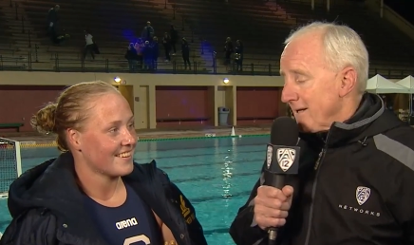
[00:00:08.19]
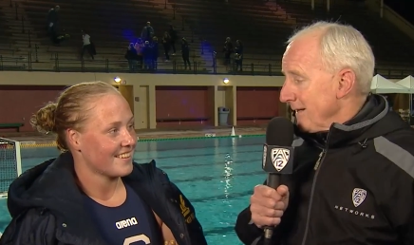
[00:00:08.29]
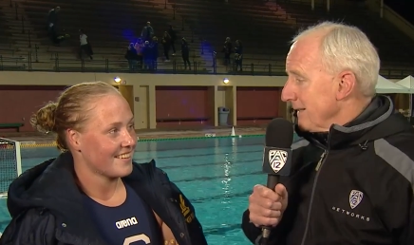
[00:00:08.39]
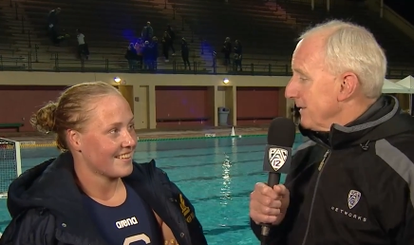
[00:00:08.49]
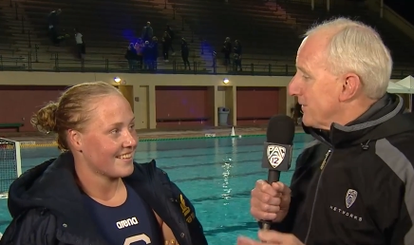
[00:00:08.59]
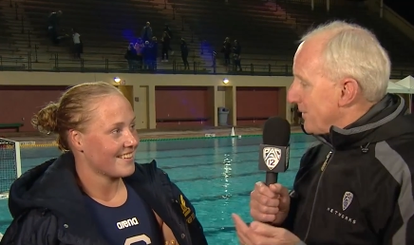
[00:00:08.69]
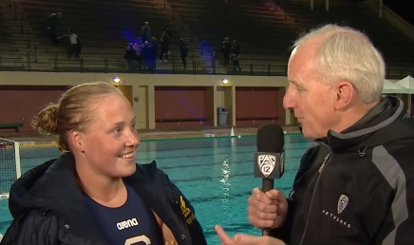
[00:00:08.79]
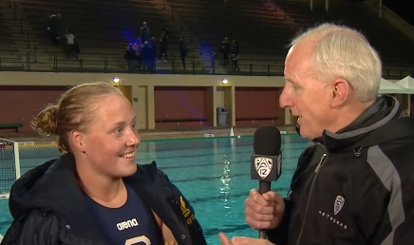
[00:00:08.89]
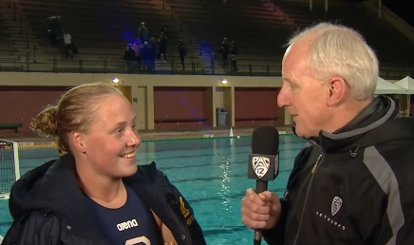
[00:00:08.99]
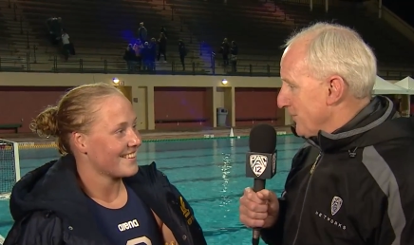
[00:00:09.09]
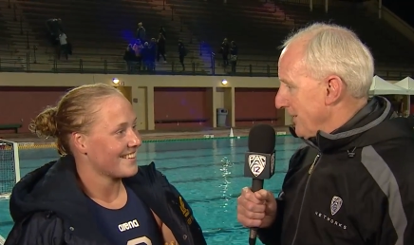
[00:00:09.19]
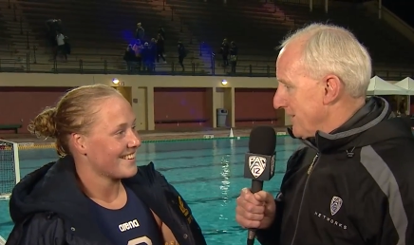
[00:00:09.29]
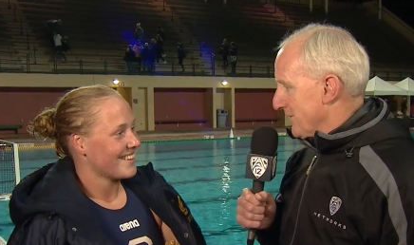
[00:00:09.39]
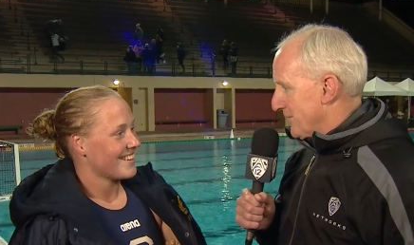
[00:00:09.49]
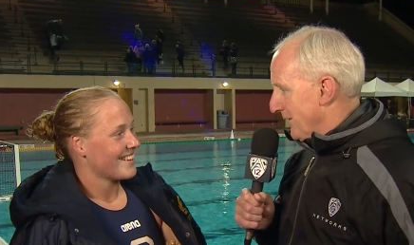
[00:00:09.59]
Speaker 1: Kitty Lynn,
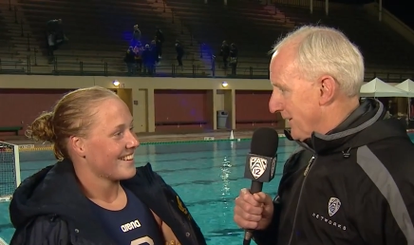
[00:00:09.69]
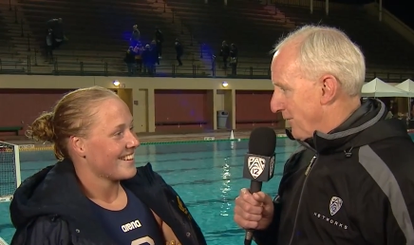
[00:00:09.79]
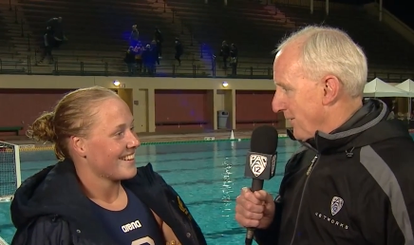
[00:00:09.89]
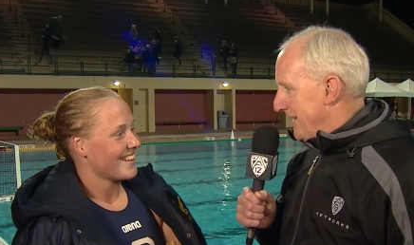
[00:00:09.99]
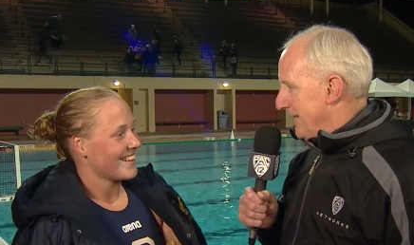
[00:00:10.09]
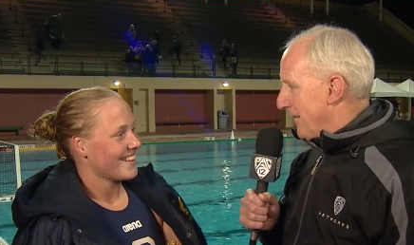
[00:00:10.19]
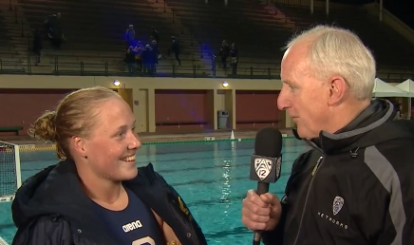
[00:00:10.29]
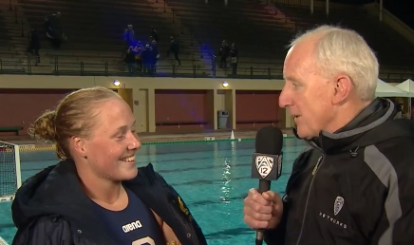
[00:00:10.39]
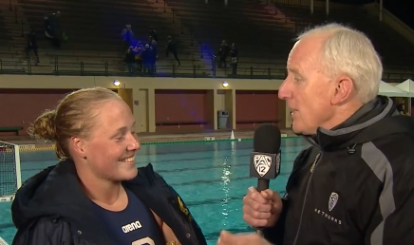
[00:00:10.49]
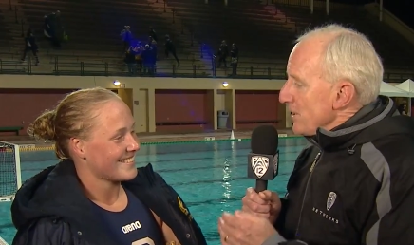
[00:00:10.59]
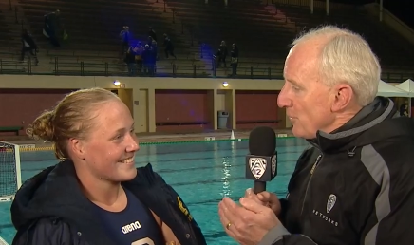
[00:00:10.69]
congratulations on a great effort.